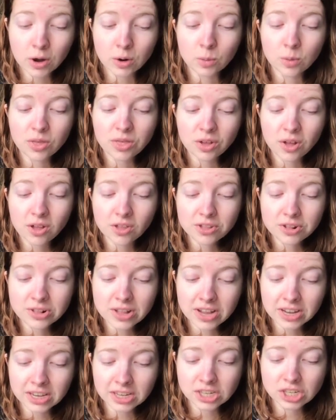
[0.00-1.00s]
With all the
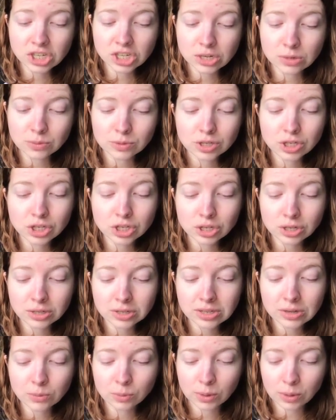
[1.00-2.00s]
luggage she would
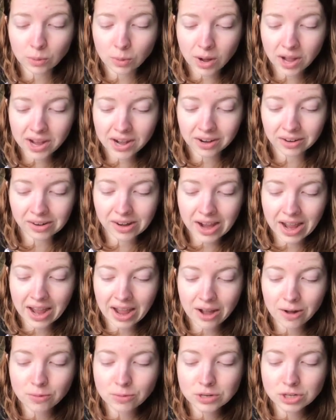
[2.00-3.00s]
surely require,
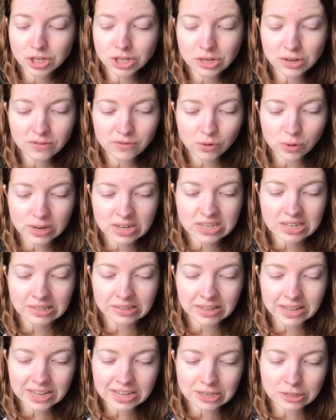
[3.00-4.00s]
how would she avoid
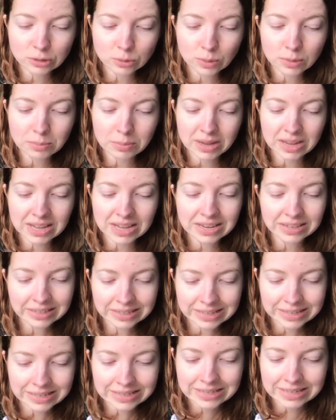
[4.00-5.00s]
delays when making
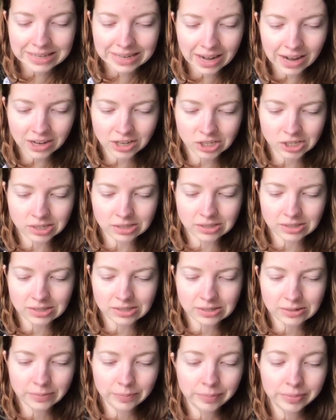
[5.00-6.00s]
needed connections?